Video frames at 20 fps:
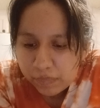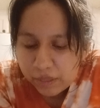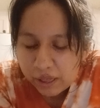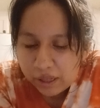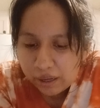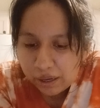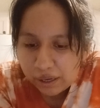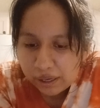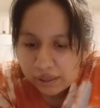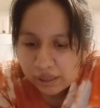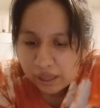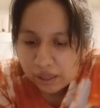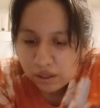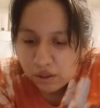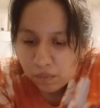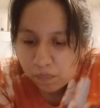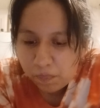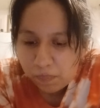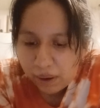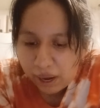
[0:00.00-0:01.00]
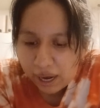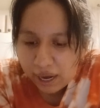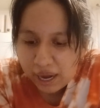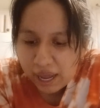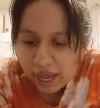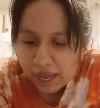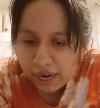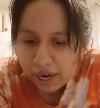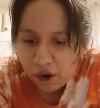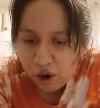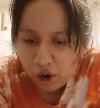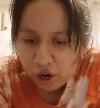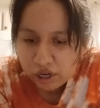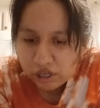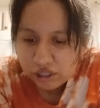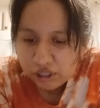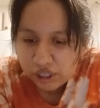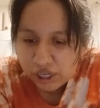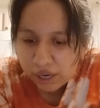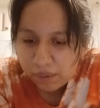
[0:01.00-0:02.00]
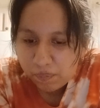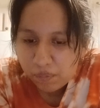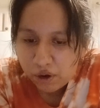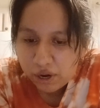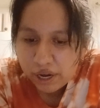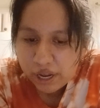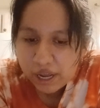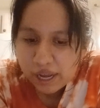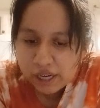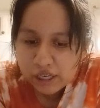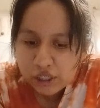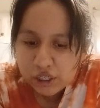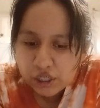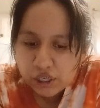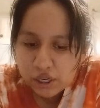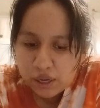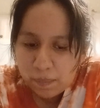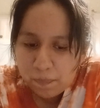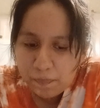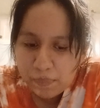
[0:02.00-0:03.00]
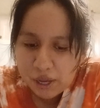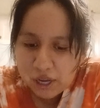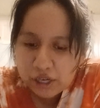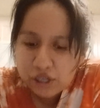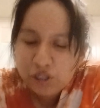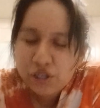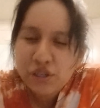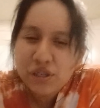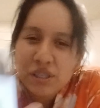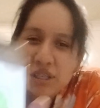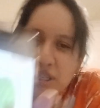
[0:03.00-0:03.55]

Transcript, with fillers: Look, this nopal had a heart shape on it and she took a picture.